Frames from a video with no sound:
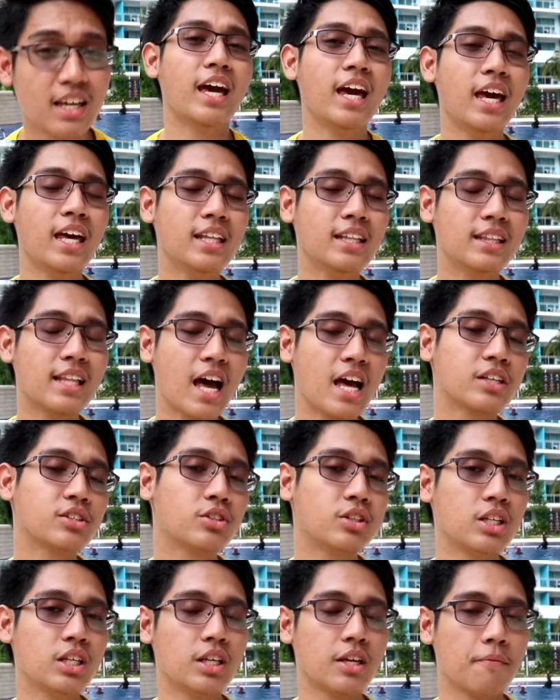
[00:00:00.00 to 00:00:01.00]
And
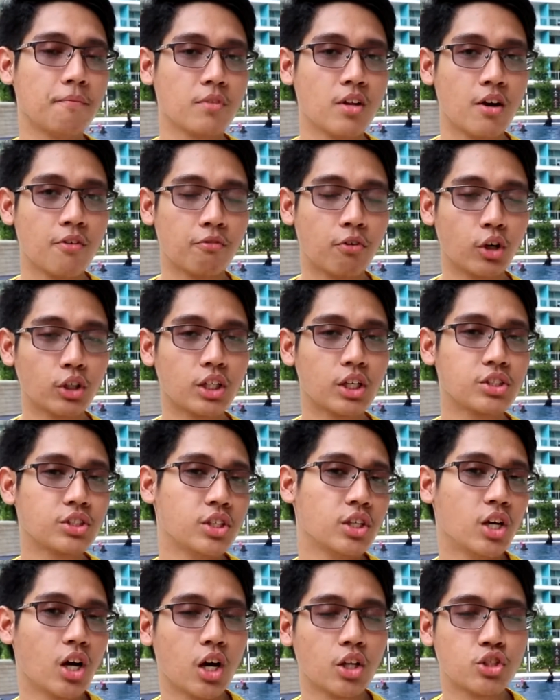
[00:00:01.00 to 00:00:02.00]
lastly, for the
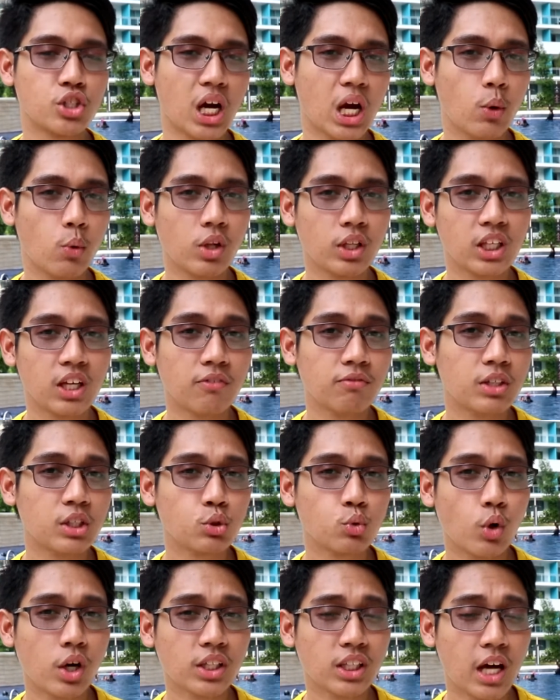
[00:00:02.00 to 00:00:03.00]
sillage, I will give
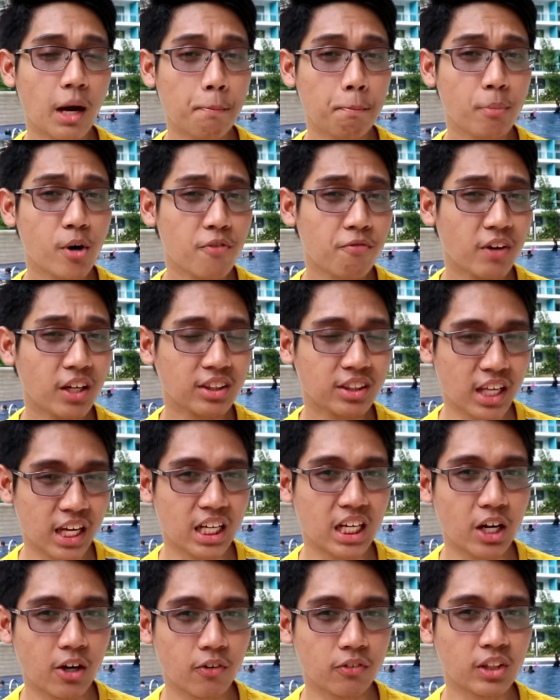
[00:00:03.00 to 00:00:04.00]
this one a perfect 10
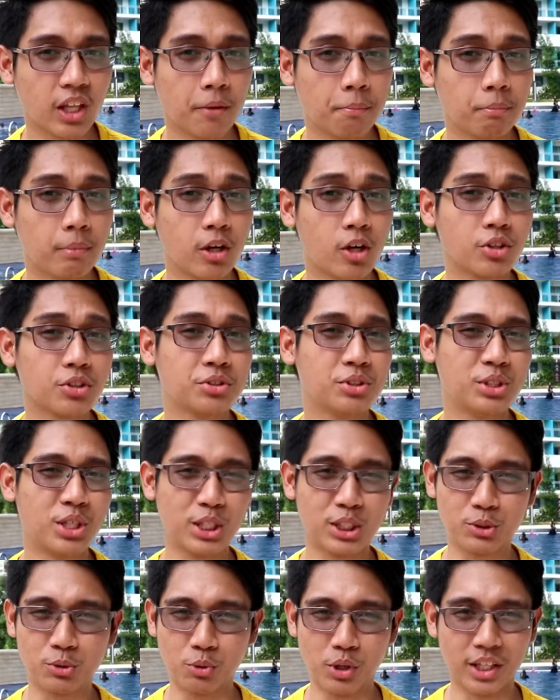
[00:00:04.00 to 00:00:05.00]
out of 10 because
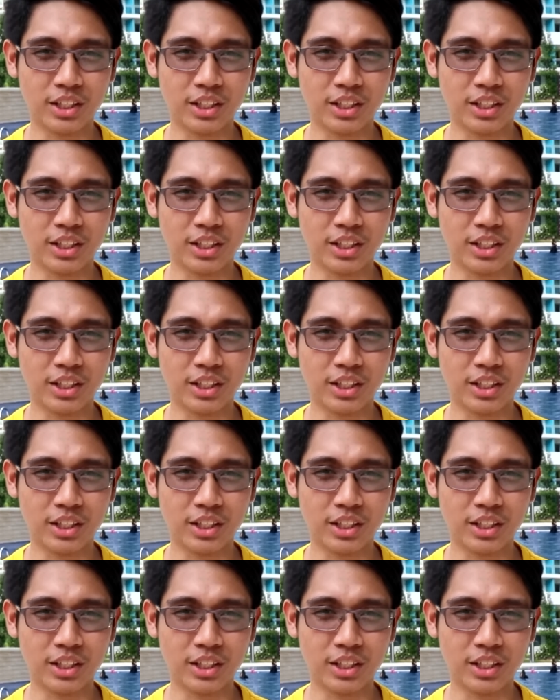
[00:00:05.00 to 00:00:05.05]
this